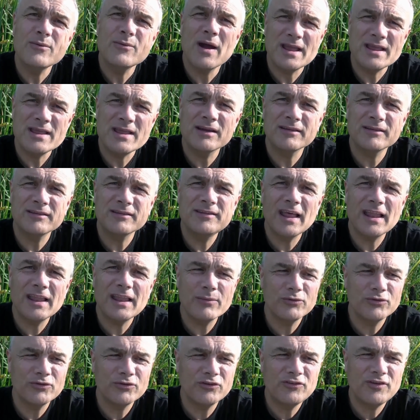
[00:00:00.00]
Anyway, you can
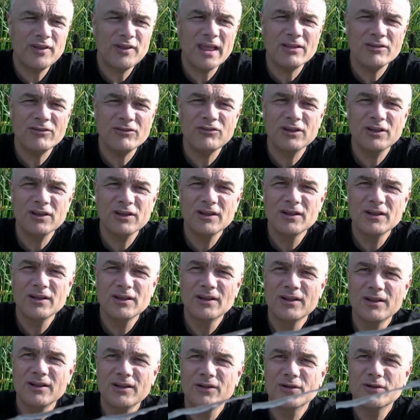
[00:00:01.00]
tell it was a tench.
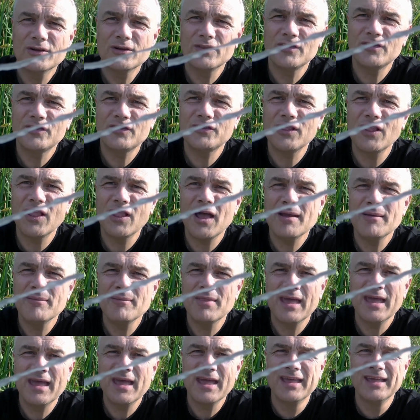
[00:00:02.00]
Look at the
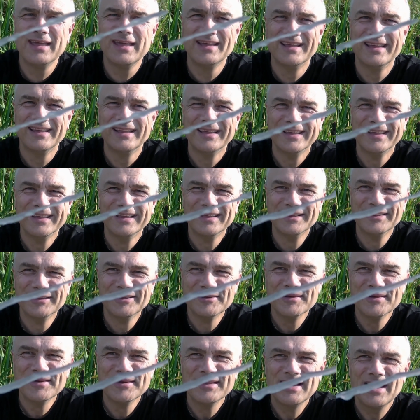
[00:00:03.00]
slime there.
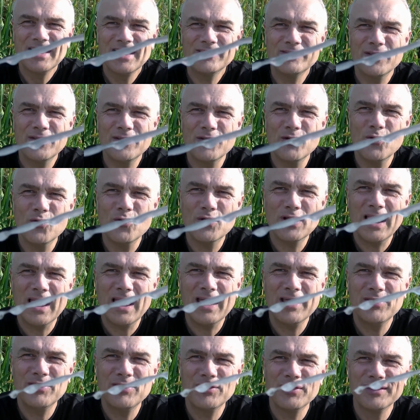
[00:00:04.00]
That's on the hook
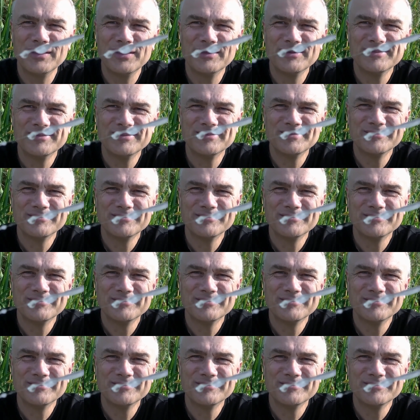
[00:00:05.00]
length.